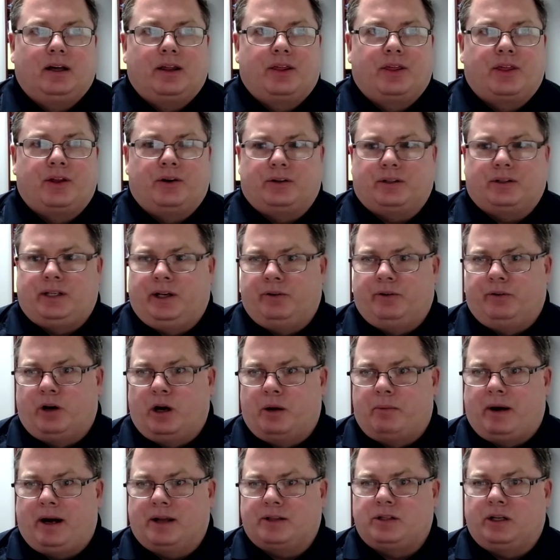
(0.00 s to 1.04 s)
13
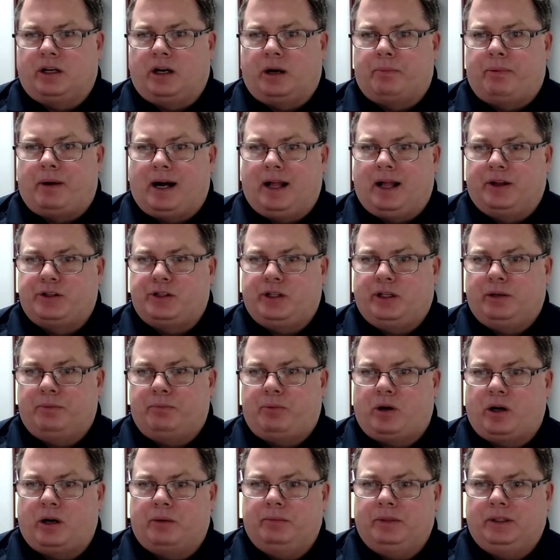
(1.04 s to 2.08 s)
robots in our polishing
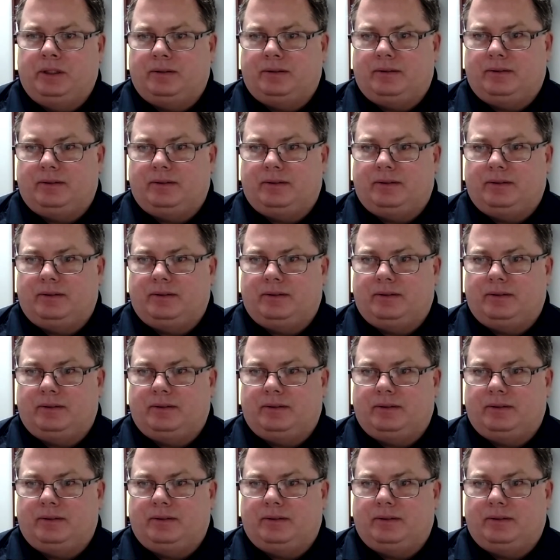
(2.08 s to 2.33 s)
department,